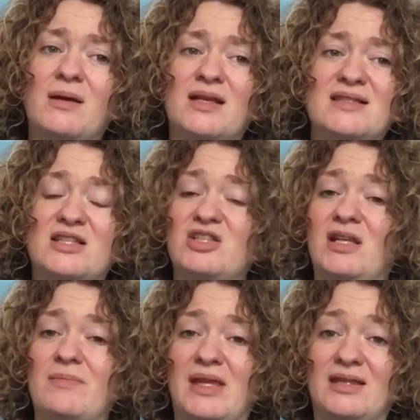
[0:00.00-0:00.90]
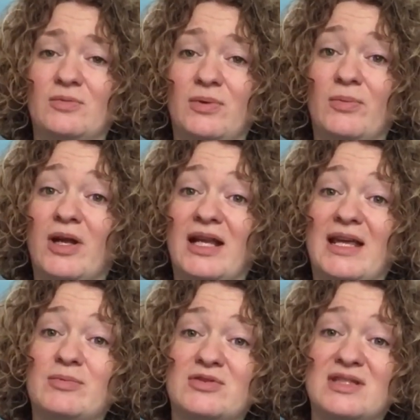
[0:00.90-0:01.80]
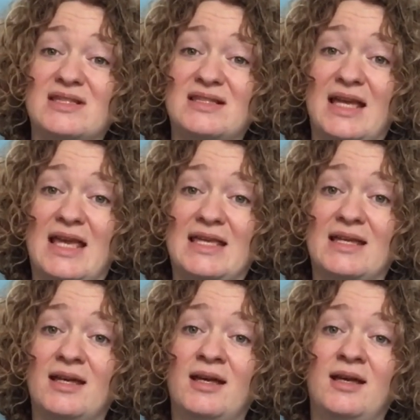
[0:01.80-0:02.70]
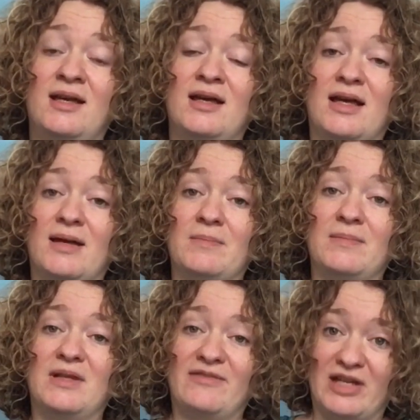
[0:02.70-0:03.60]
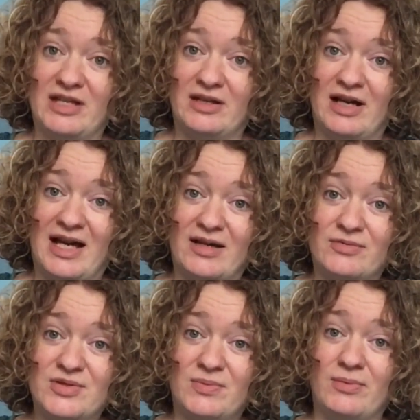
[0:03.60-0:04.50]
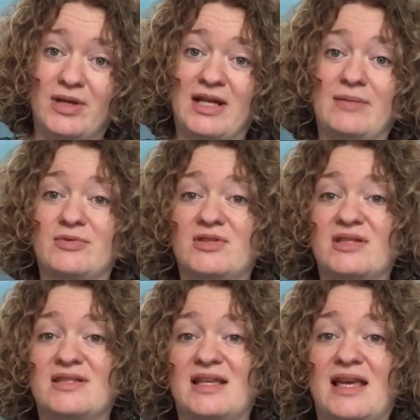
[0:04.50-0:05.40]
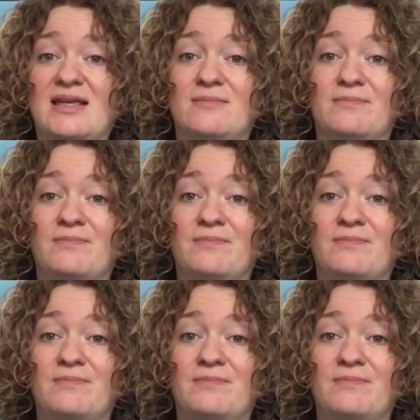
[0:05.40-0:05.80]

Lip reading: essentially meant that we weren't able to stay living in our house. We weren't able to stay